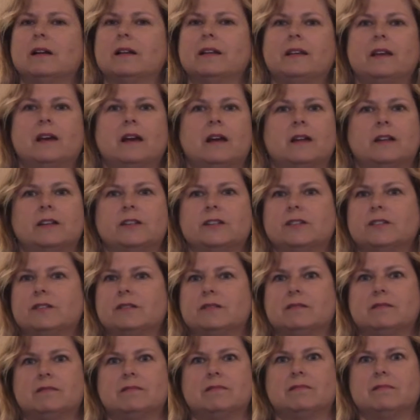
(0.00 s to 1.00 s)
again,
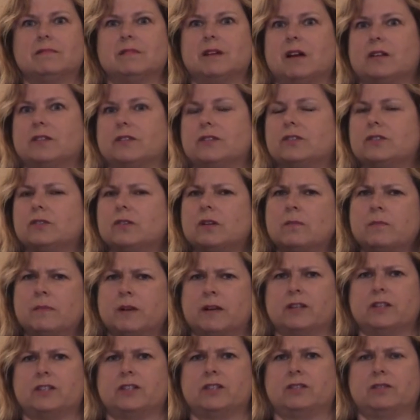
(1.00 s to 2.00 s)
just got so
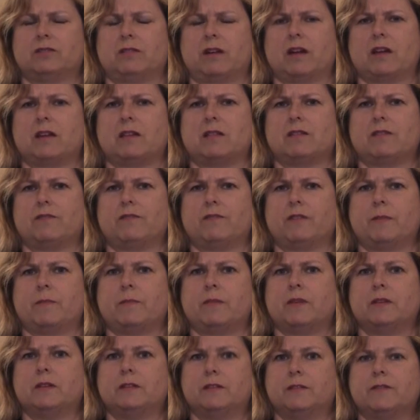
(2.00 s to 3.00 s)
much strength
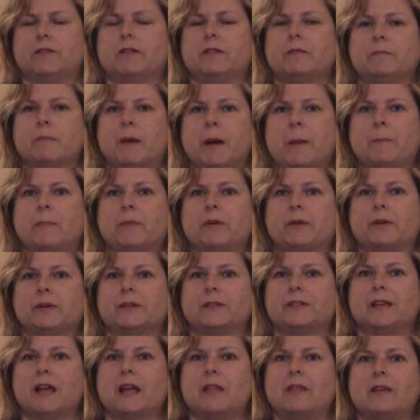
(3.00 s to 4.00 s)
from the different
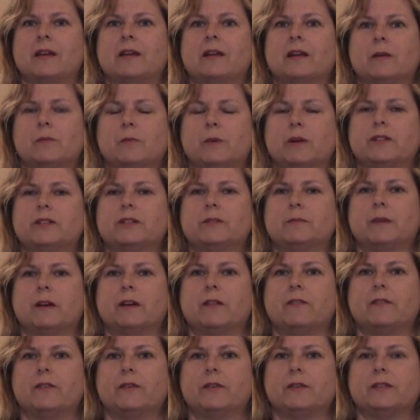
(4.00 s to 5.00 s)
members. And then I went to
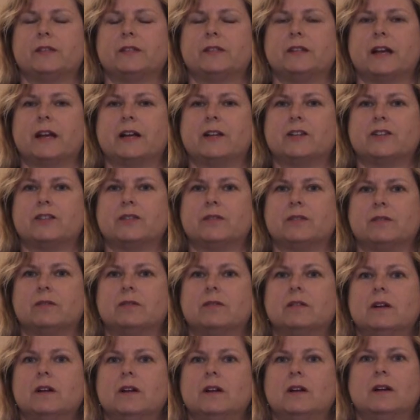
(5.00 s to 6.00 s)
my first
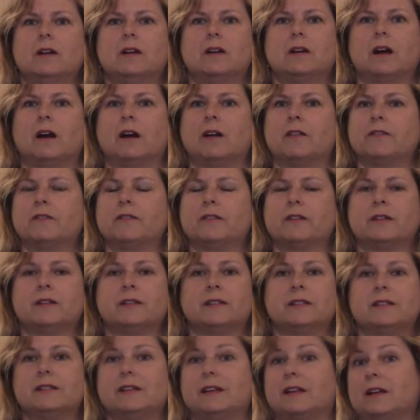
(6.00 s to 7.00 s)
national
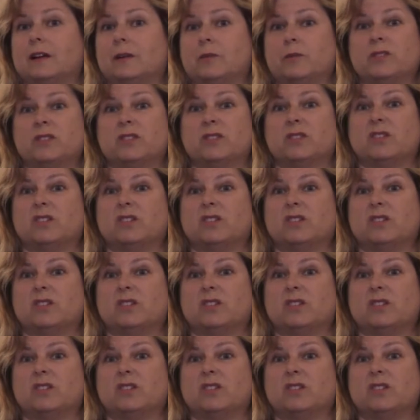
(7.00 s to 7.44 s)
conference and I was